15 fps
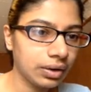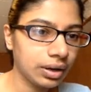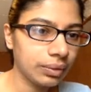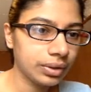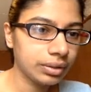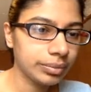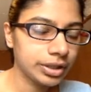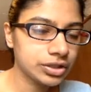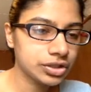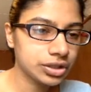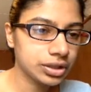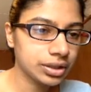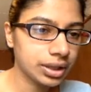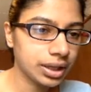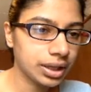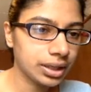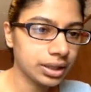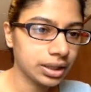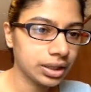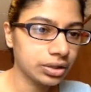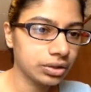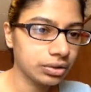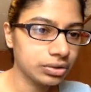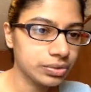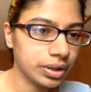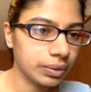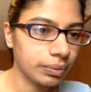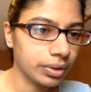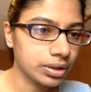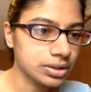I want to make sure that it goes where I
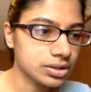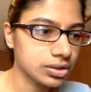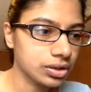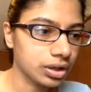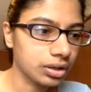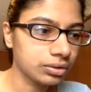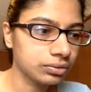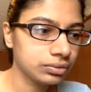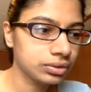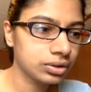want it to go.